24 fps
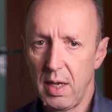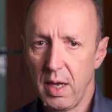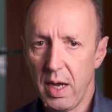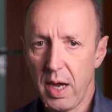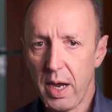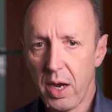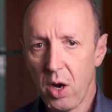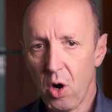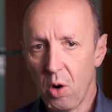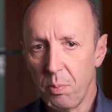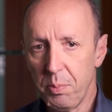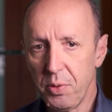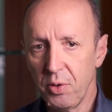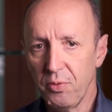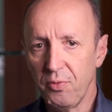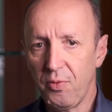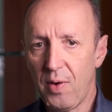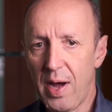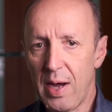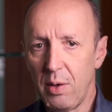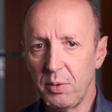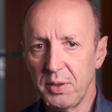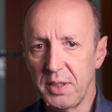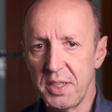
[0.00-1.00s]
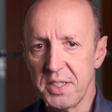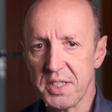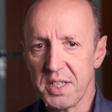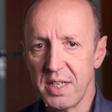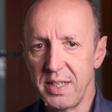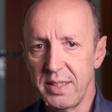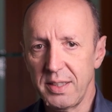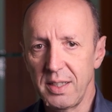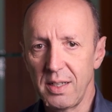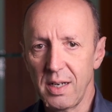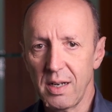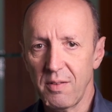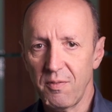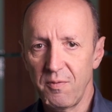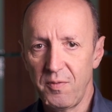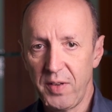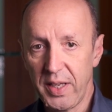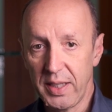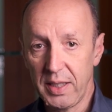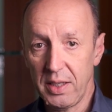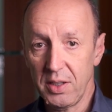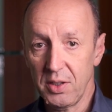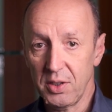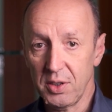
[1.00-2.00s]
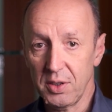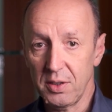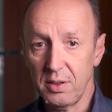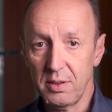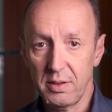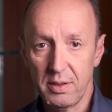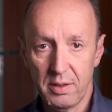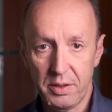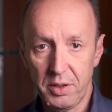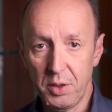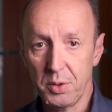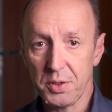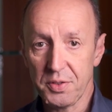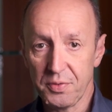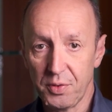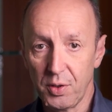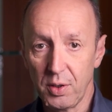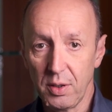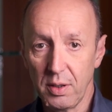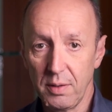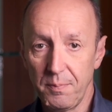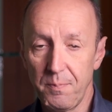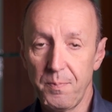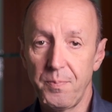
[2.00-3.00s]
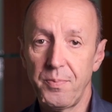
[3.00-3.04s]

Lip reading: I hope you found this little video useful,